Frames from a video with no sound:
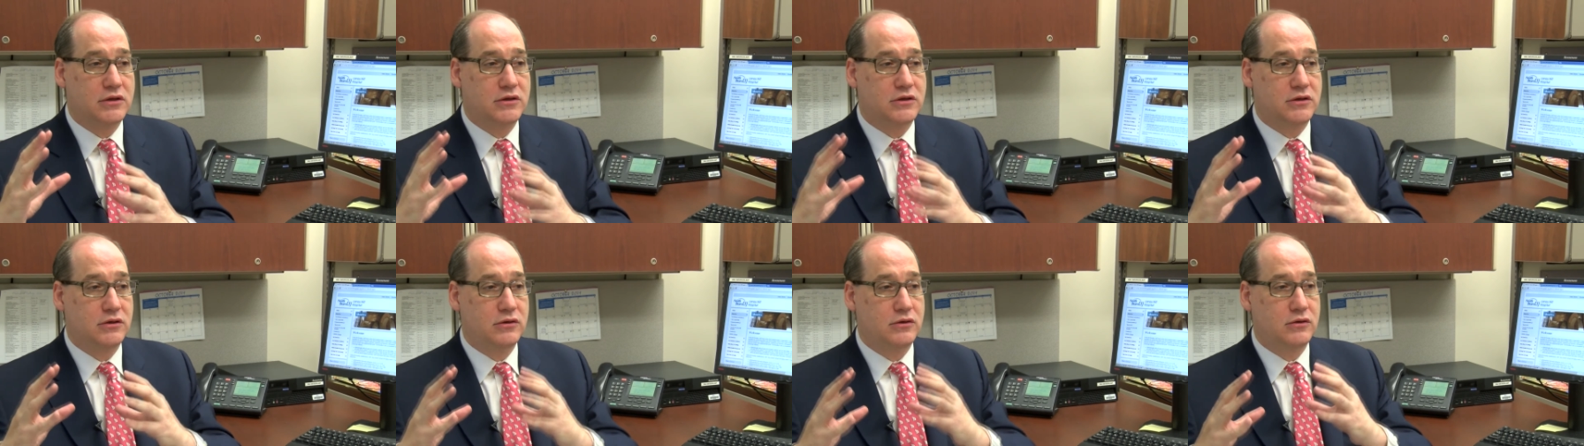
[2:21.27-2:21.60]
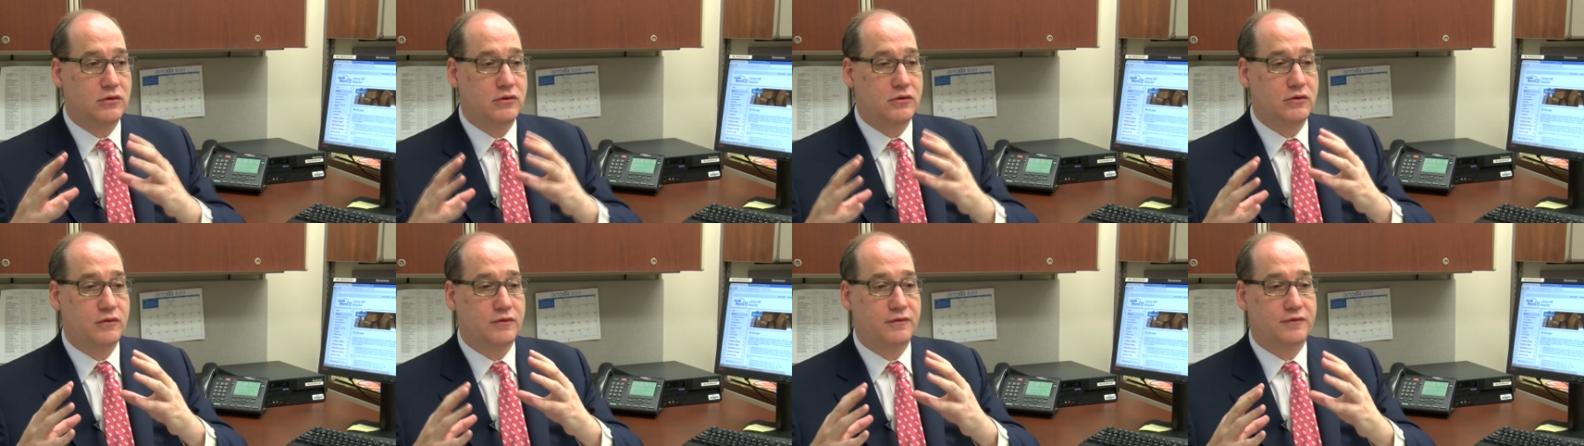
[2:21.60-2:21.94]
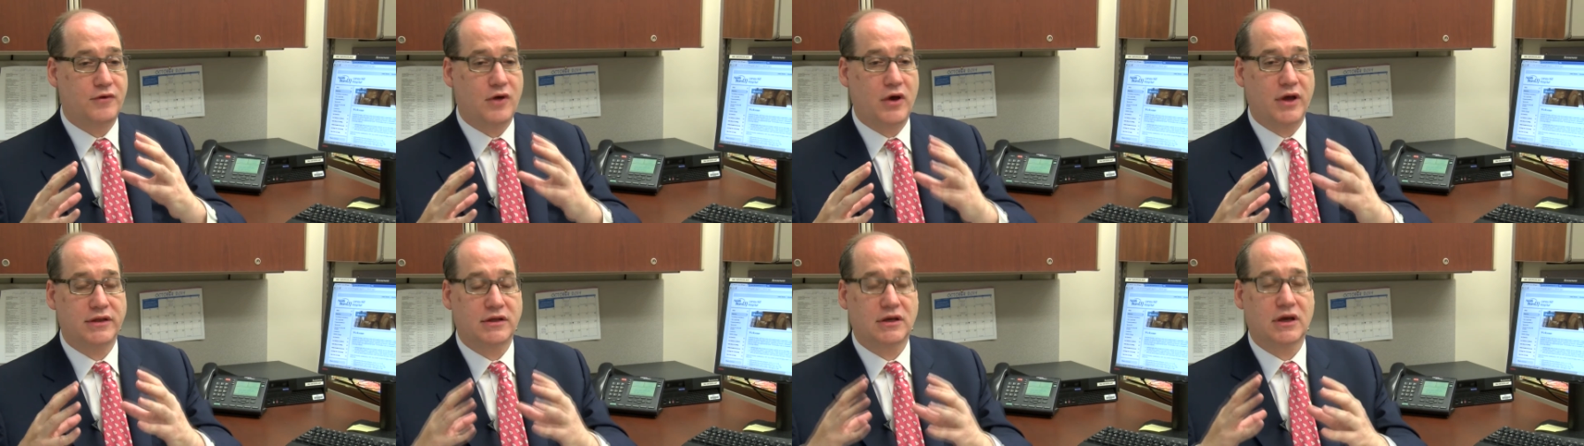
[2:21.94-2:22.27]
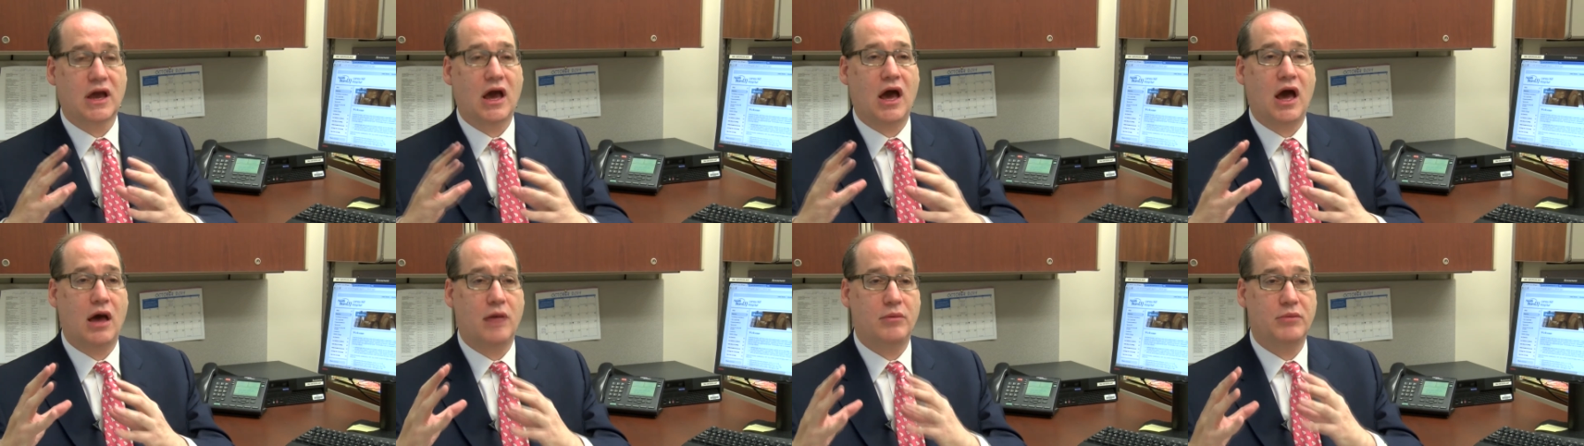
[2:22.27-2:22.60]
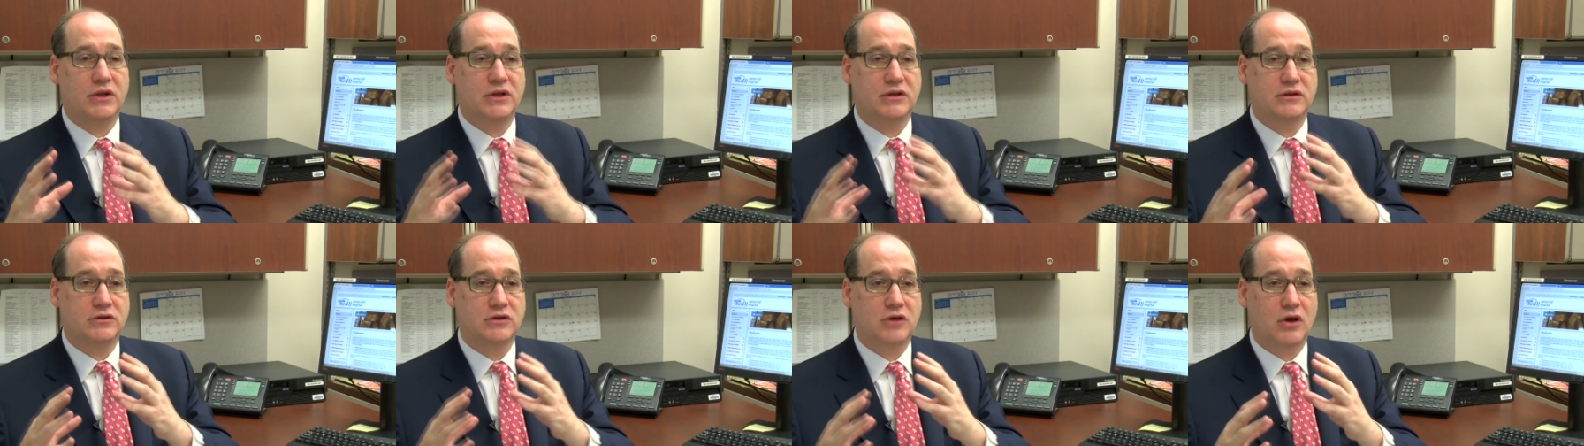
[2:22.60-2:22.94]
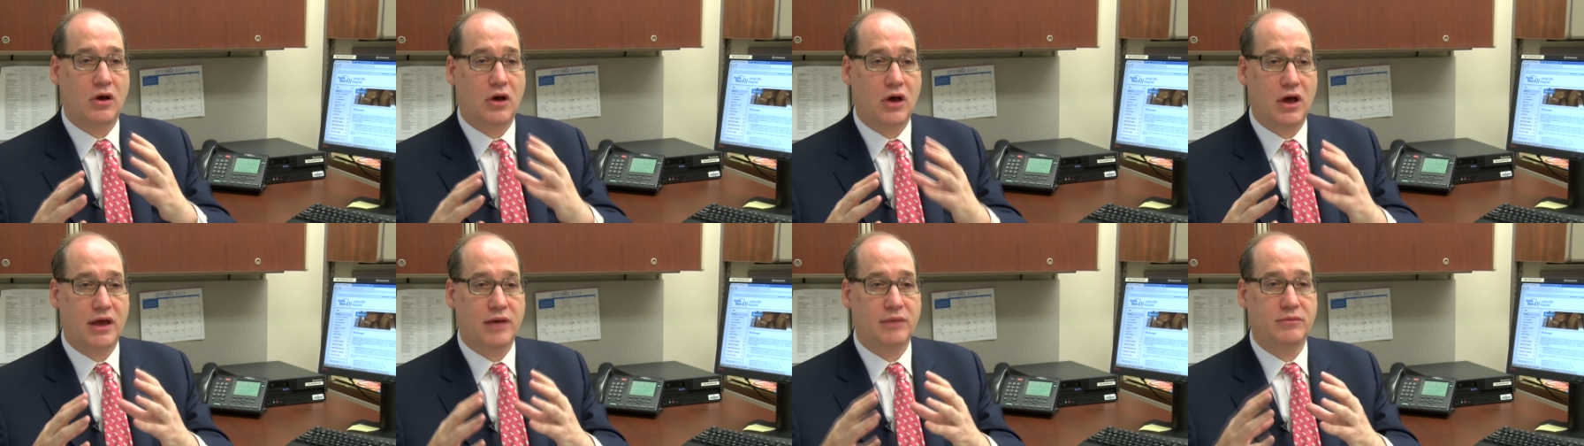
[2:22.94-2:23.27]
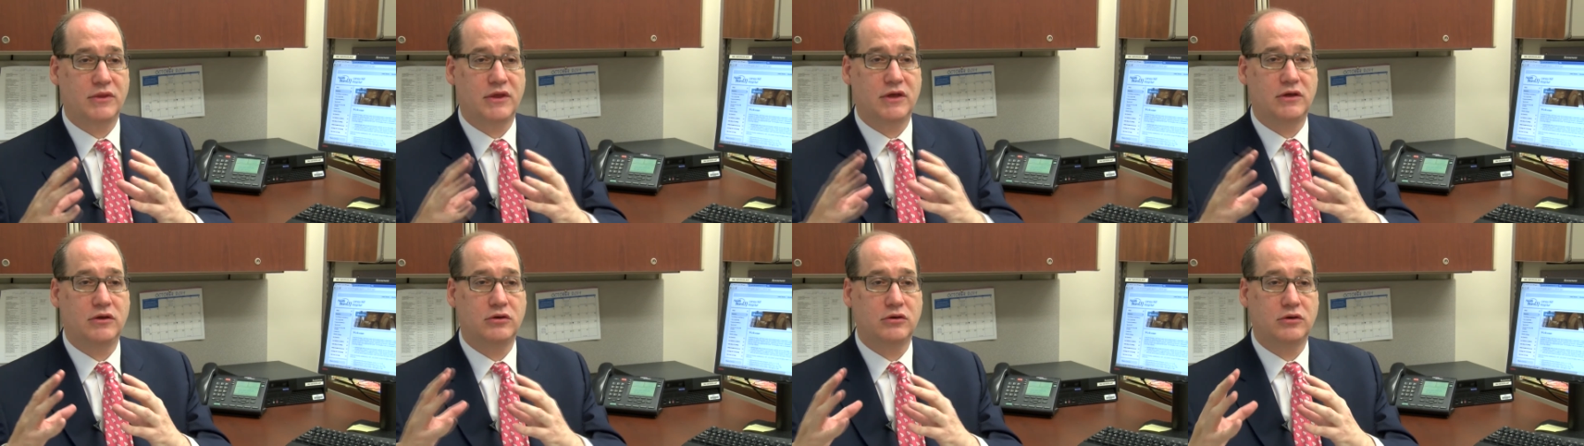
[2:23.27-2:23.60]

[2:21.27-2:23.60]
to find a common time that